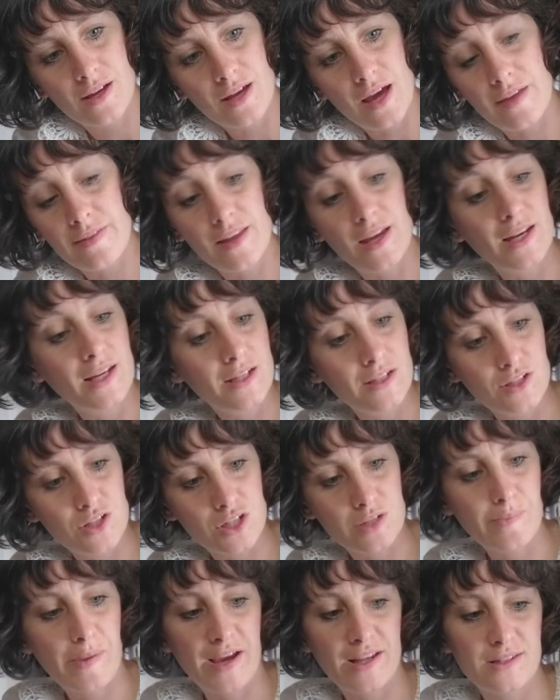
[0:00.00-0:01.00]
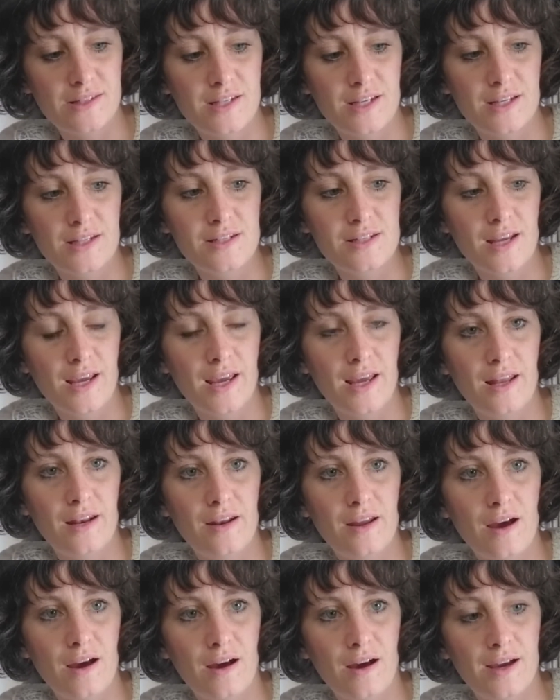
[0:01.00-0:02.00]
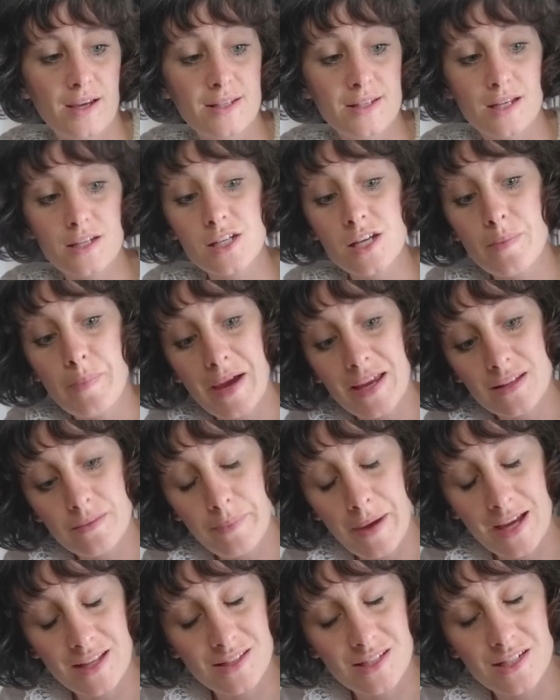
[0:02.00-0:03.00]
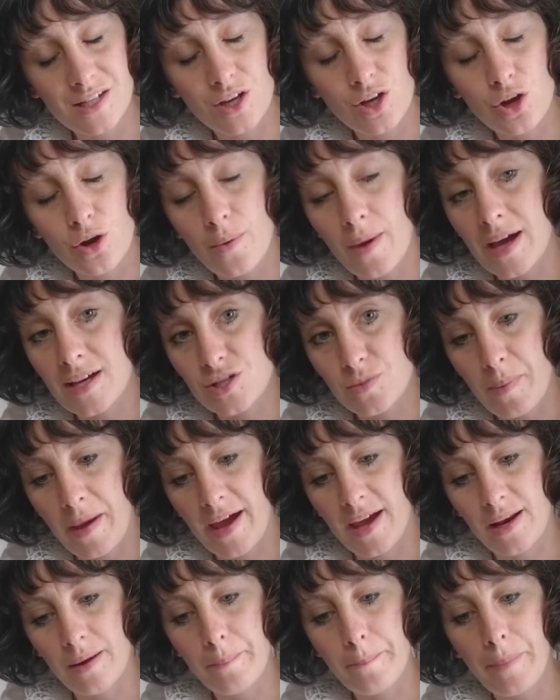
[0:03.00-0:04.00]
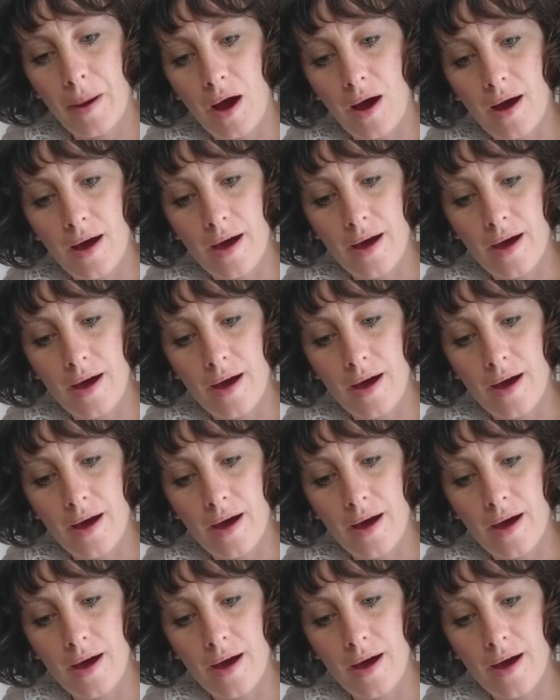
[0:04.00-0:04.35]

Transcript: then he's just painted in, he's actually painted in gouache paint, but